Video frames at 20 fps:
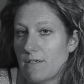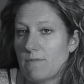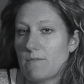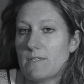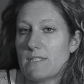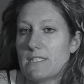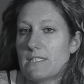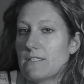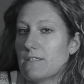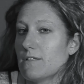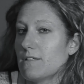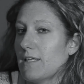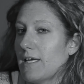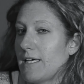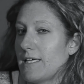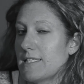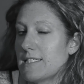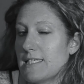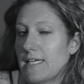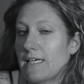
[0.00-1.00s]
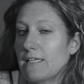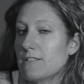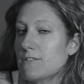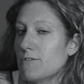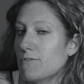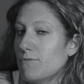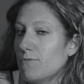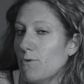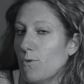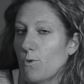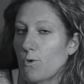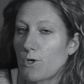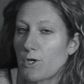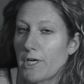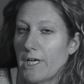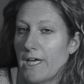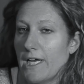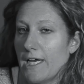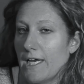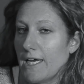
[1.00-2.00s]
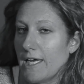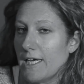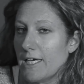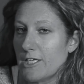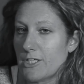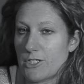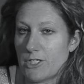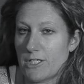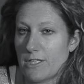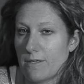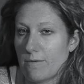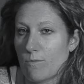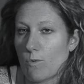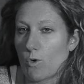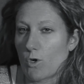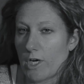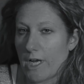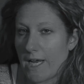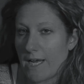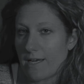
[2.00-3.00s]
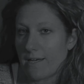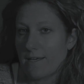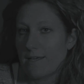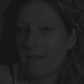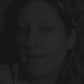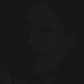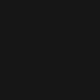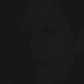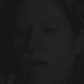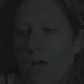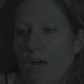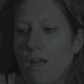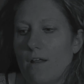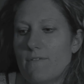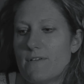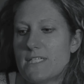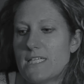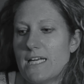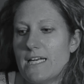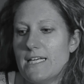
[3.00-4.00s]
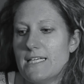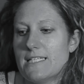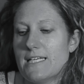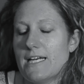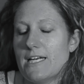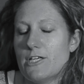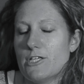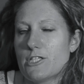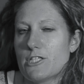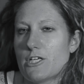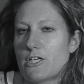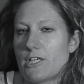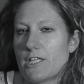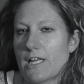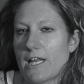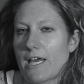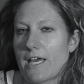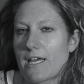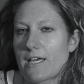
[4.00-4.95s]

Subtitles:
It was like 6:40-ish in the morning. All of a sudden he said I just started